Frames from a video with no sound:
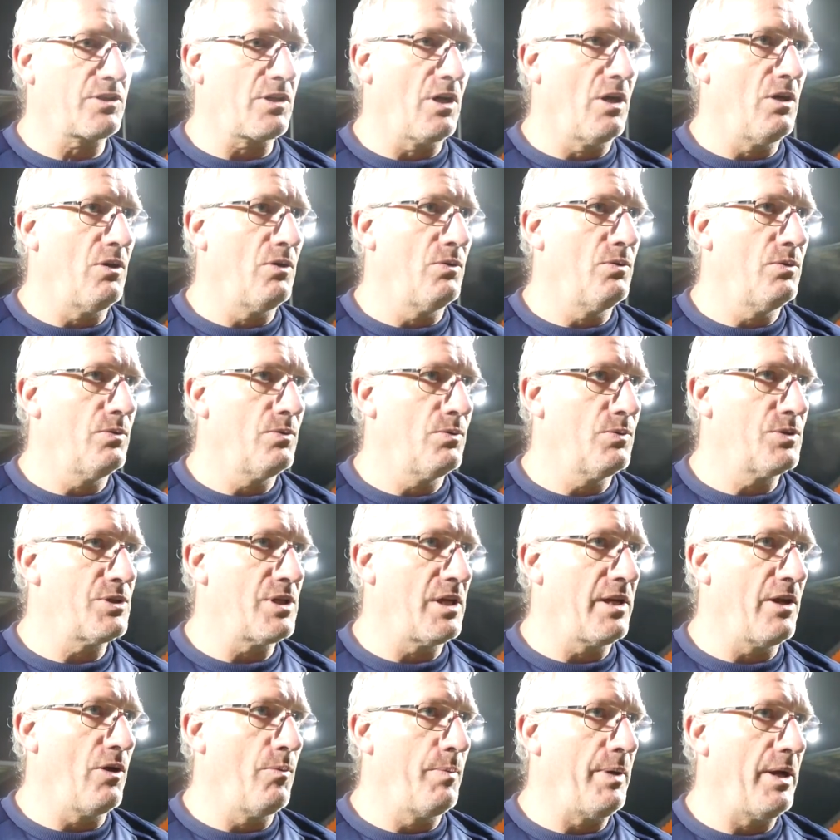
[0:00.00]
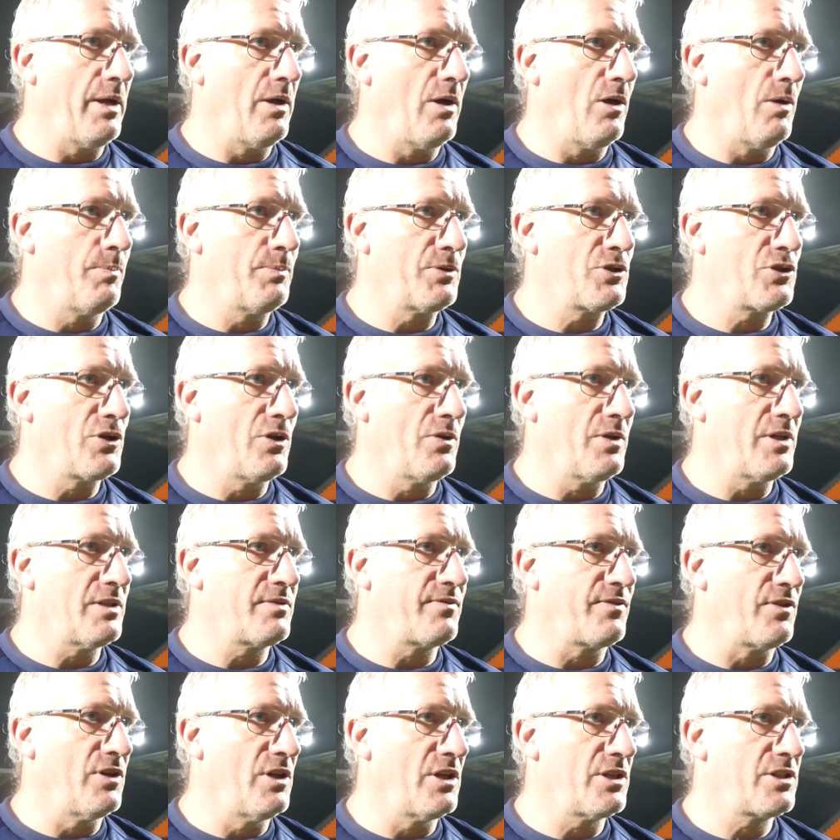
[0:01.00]
goal was a little bit opportunist
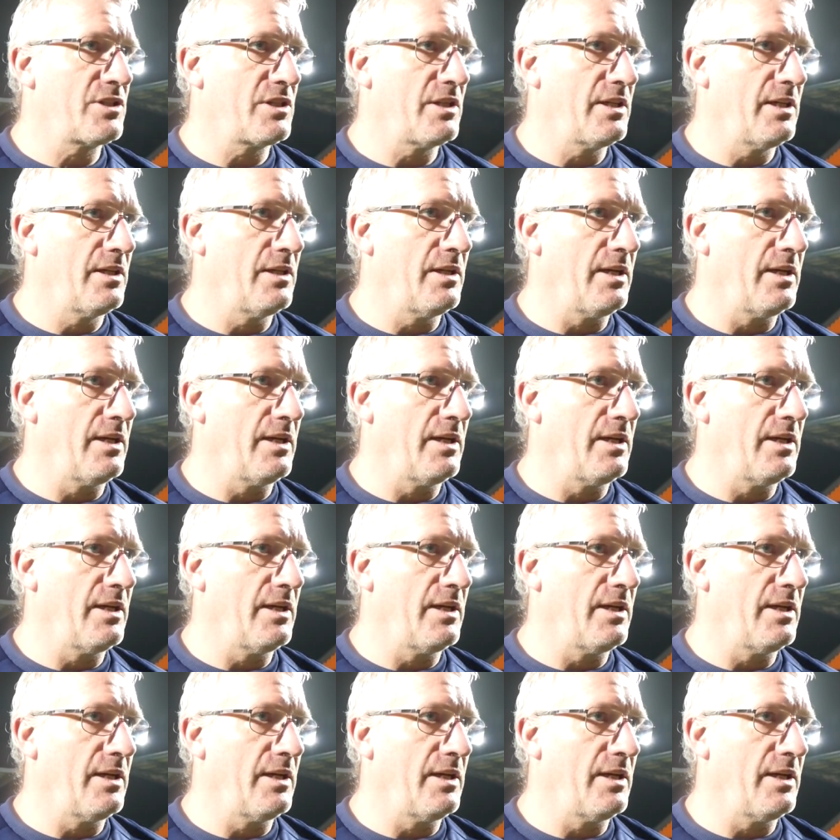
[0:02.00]
for us.